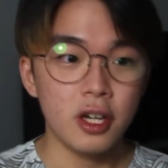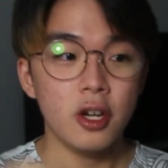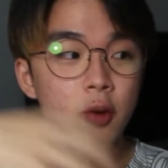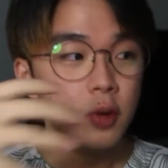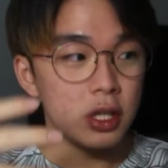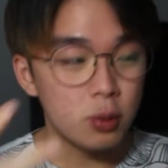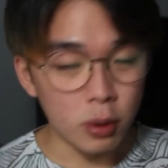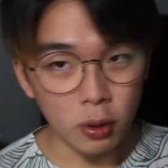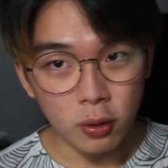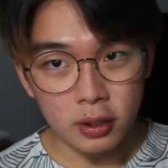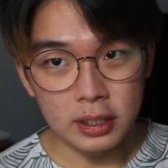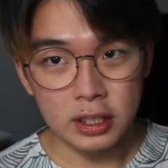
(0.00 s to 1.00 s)
which will
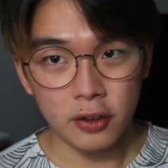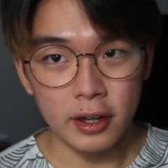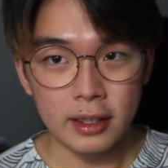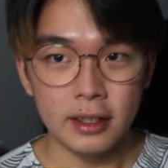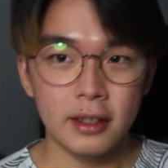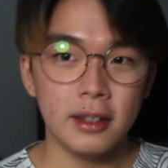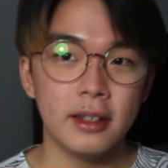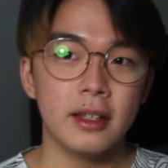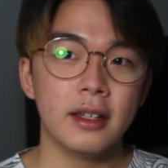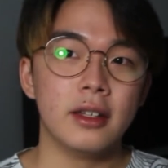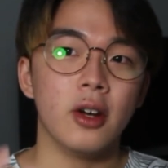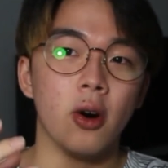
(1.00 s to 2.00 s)
discredit
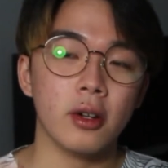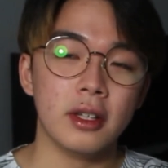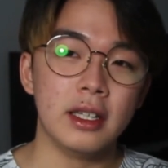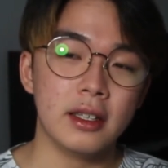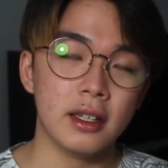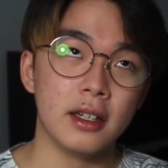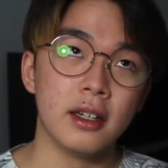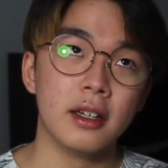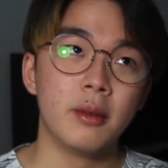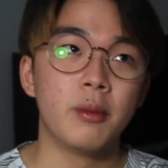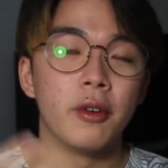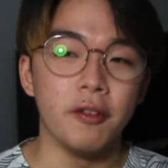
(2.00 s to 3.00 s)
the auditor
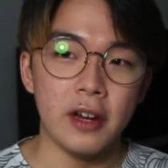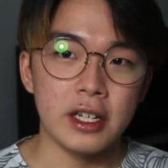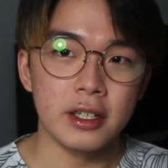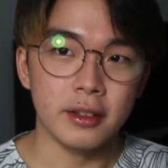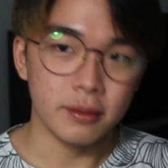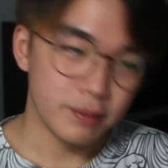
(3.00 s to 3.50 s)
profession.